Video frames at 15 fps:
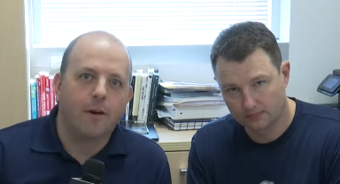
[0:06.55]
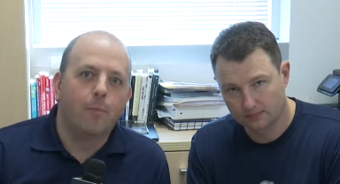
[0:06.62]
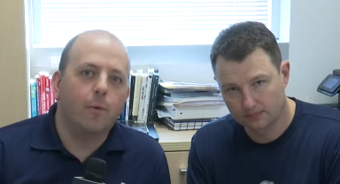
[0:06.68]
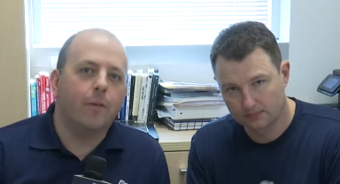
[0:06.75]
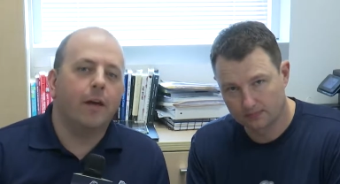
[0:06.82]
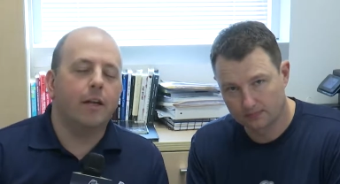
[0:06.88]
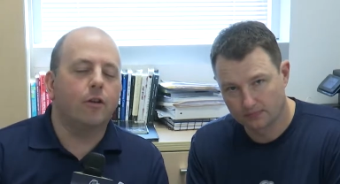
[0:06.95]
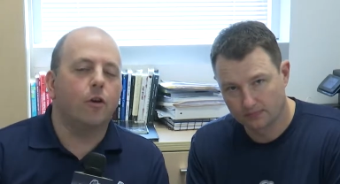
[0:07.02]
Speaker 1: I'm
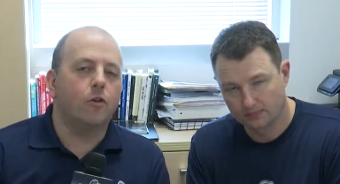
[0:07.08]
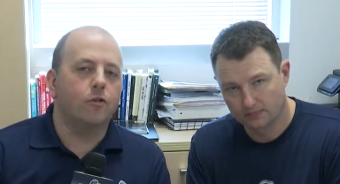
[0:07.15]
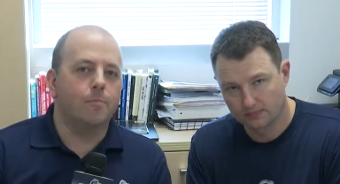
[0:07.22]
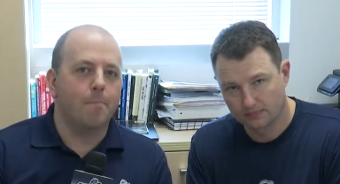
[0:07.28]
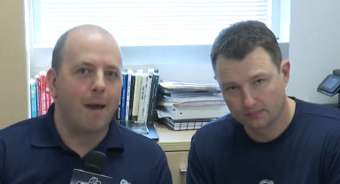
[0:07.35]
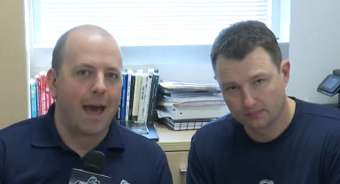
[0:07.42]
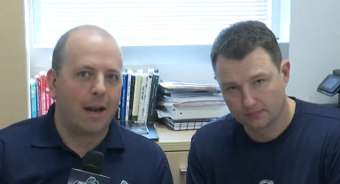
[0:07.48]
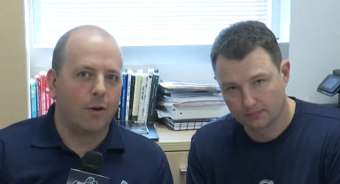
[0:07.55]
with head coach
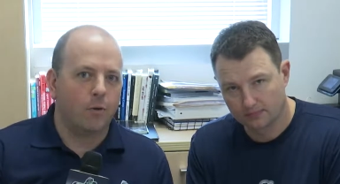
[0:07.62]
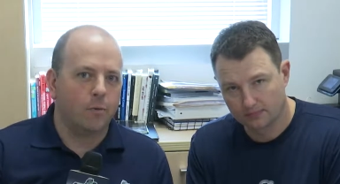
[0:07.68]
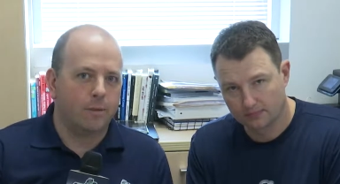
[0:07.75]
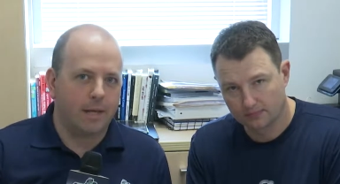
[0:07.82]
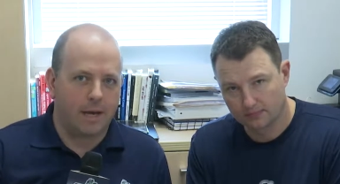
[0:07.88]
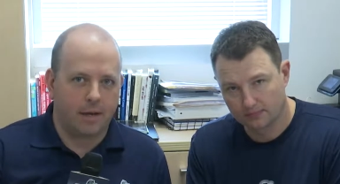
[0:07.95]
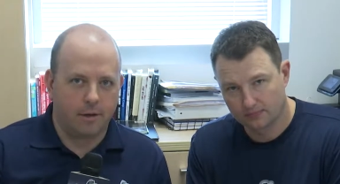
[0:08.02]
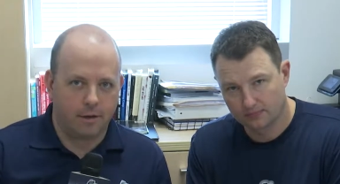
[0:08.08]
Matt
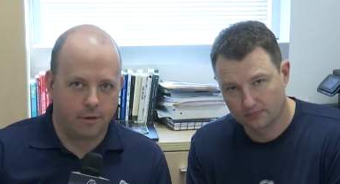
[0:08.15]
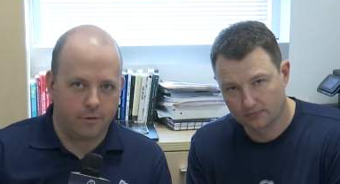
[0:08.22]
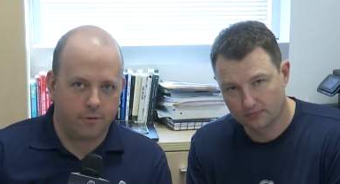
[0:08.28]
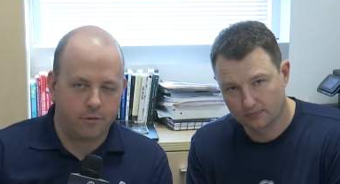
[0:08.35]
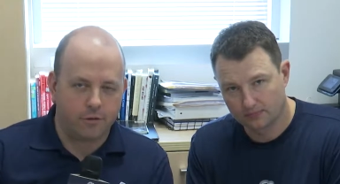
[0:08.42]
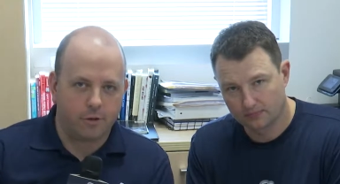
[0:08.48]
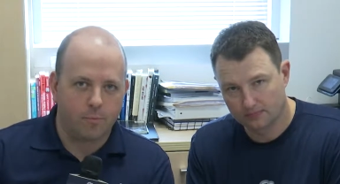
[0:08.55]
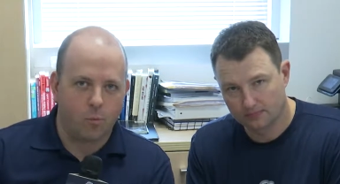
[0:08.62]
O'Dette on a
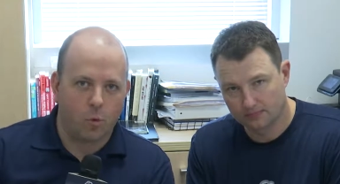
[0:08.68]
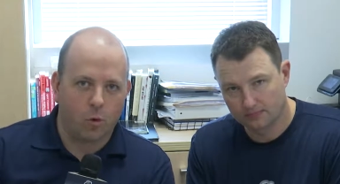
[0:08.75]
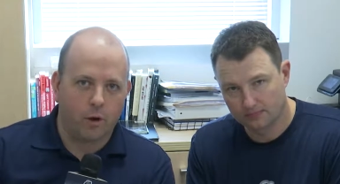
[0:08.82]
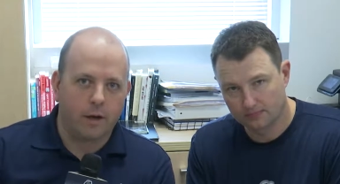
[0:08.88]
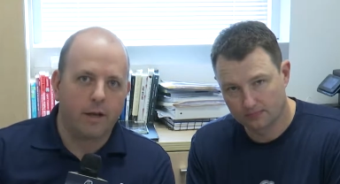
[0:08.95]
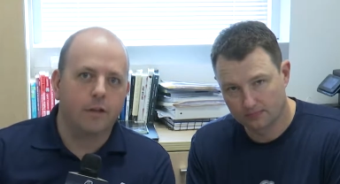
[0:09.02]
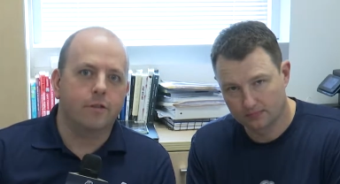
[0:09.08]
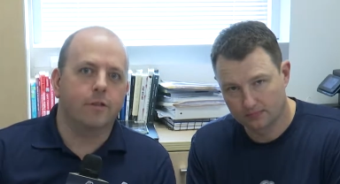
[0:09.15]
Thursday
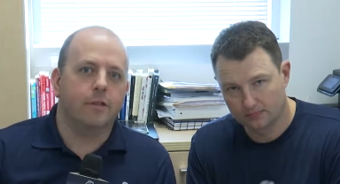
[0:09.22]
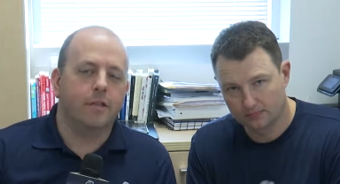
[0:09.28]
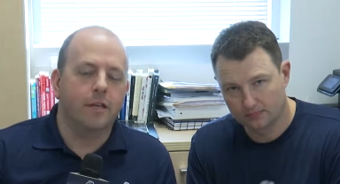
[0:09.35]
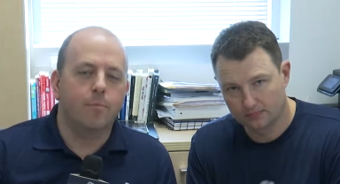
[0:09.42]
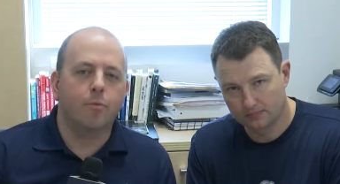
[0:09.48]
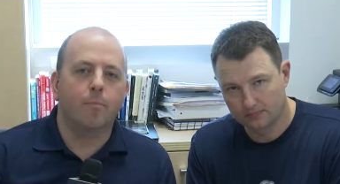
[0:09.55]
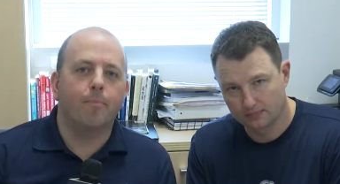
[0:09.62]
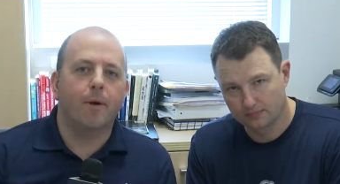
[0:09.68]
morning as the
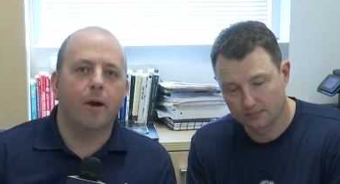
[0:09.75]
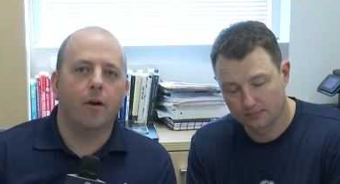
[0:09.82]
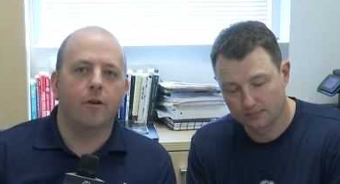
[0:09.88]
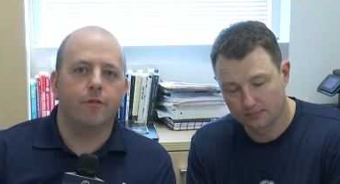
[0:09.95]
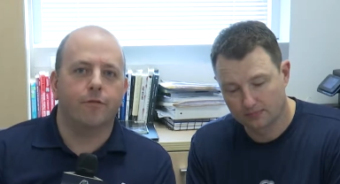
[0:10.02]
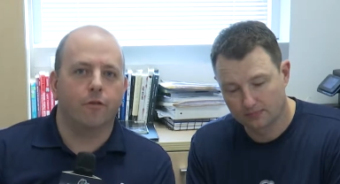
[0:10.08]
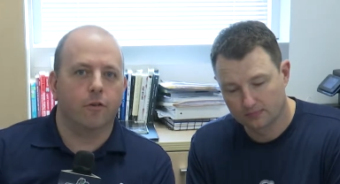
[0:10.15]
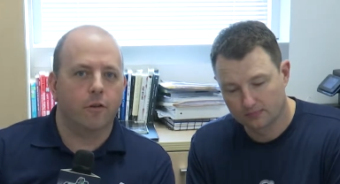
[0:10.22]
team
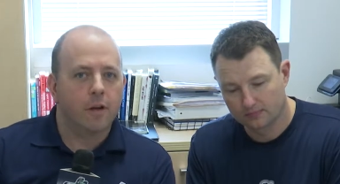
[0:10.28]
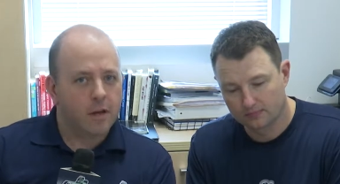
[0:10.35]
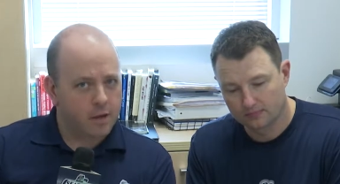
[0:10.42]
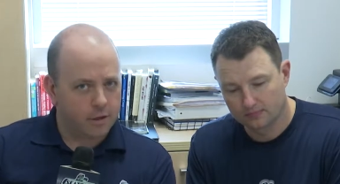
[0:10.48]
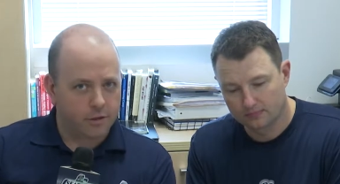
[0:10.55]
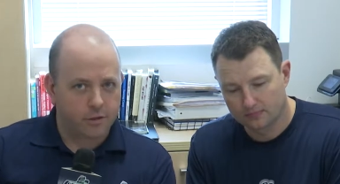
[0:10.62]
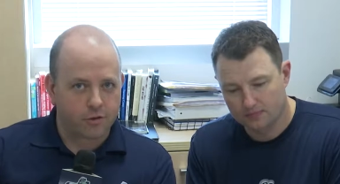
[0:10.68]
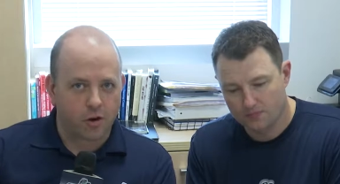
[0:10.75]
prepares for
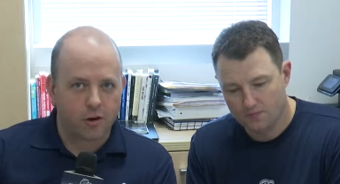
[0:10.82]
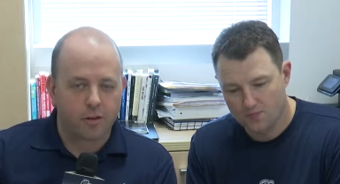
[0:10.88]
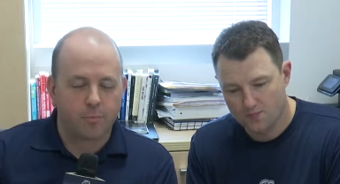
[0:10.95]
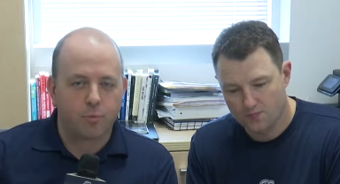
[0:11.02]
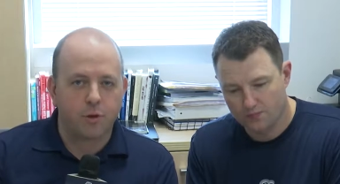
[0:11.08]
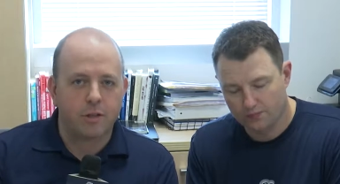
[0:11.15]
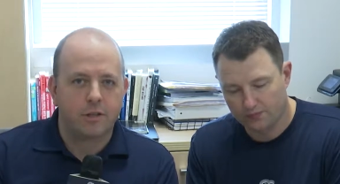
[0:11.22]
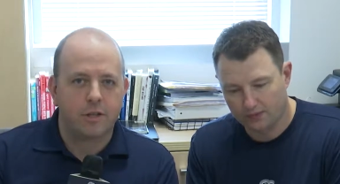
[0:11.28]
the start of the
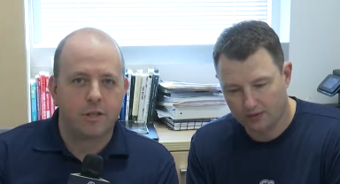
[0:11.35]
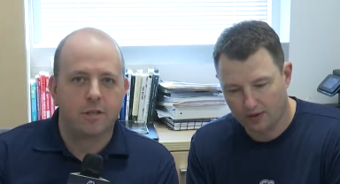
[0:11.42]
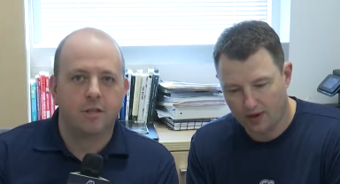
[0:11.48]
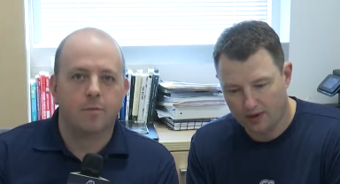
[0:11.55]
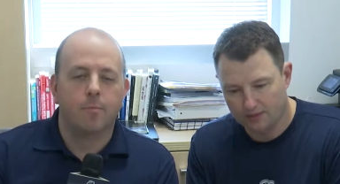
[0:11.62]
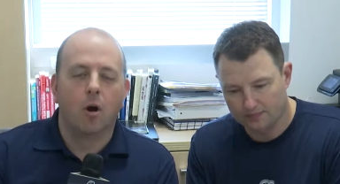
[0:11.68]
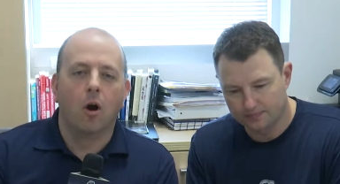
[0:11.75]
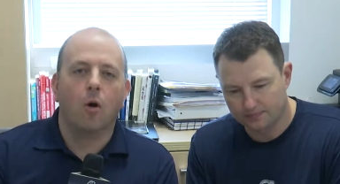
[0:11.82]
preseason
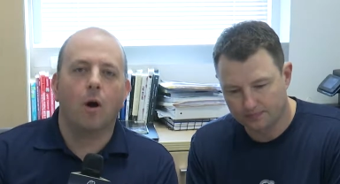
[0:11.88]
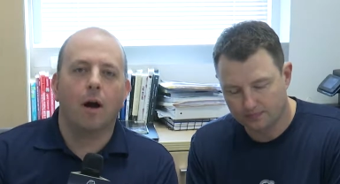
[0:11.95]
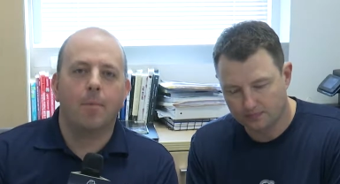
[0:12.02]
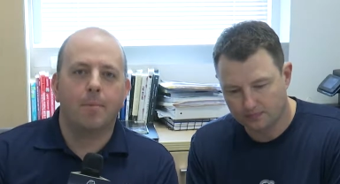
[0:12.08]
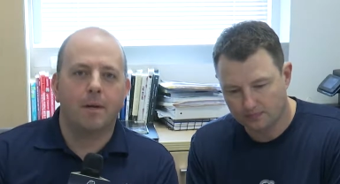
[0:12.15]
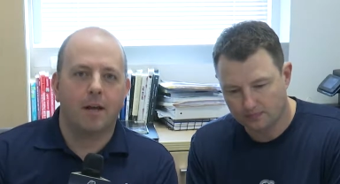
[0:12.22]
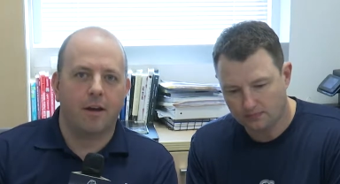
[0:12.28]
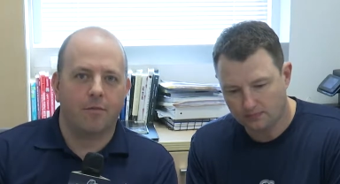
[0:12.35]
tomorrow
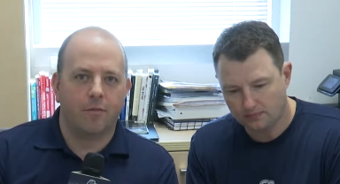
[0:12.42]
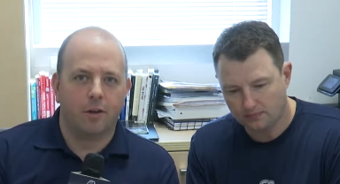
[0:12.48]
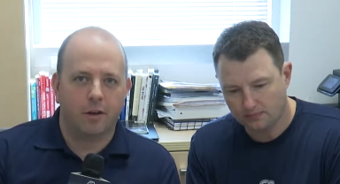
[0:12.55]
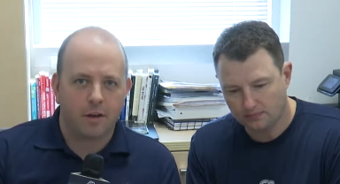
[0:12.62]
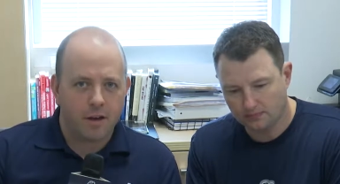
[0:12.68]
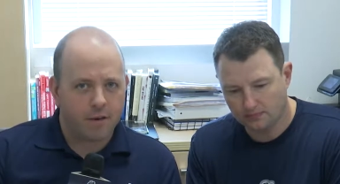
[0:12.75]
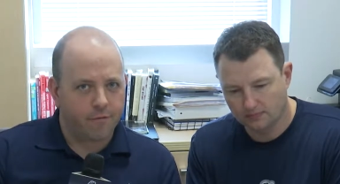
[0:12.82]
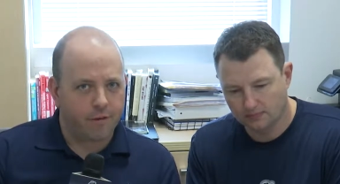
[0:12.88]
up in
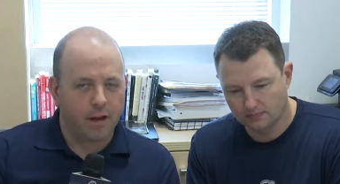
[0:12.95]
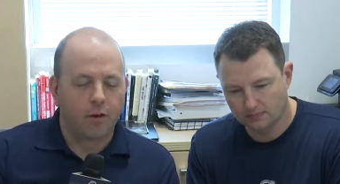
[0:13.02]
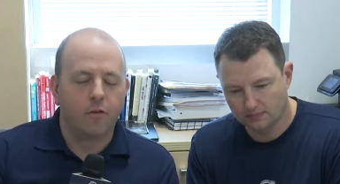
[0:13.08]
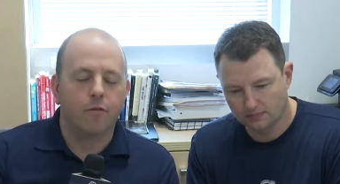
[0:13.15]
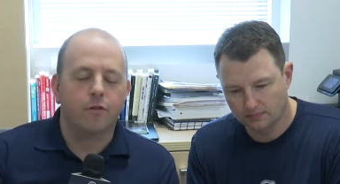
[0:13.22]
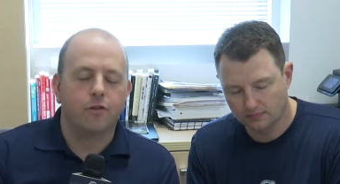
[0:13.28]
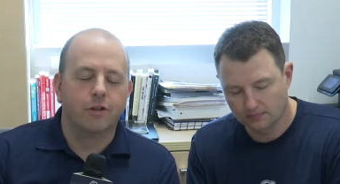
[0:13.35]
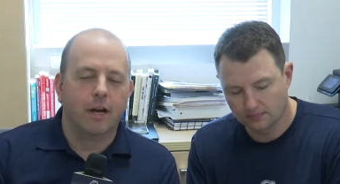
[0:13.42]
Everett,
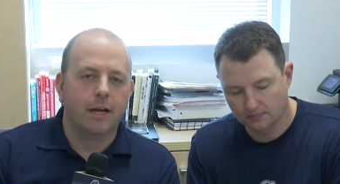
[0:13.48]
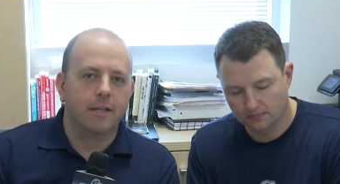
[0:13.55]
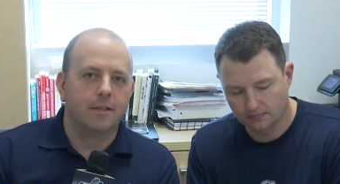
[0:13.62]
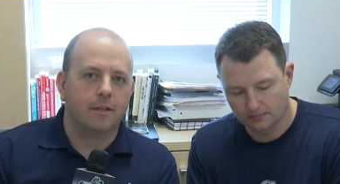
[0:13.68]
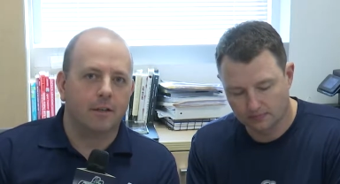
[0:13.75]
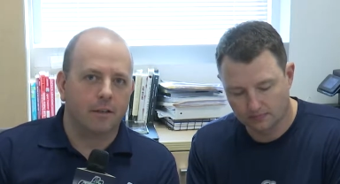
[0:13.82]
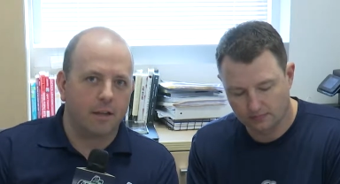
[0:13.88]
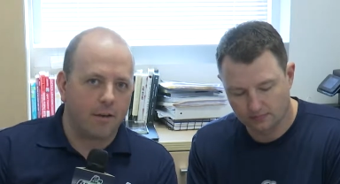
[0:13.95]
Vancouver
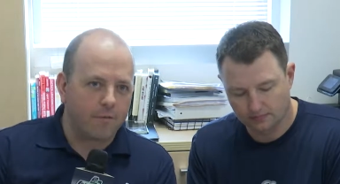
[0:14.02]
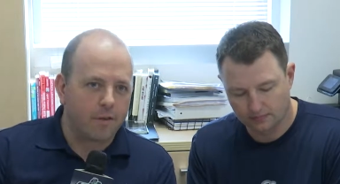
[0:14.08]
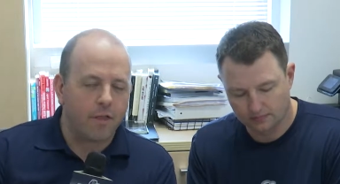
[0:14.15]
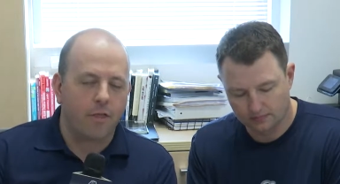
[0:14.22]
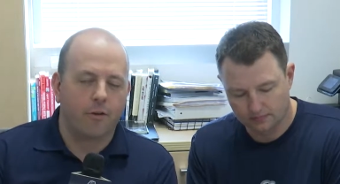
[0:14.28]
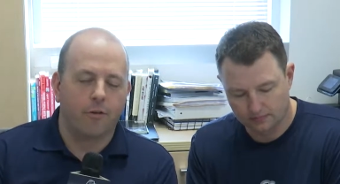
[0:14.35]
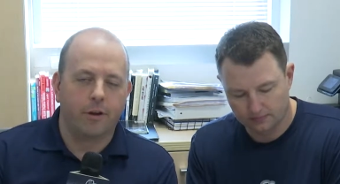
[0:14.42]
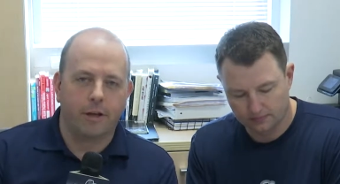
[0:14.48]
Giants,
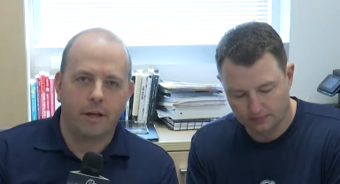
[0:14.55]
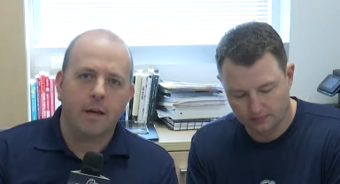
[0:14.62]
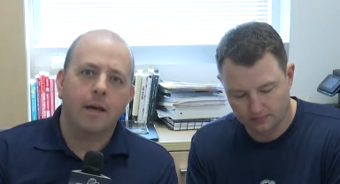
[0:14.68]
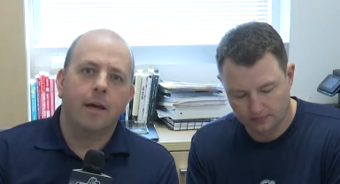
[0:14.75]
11:30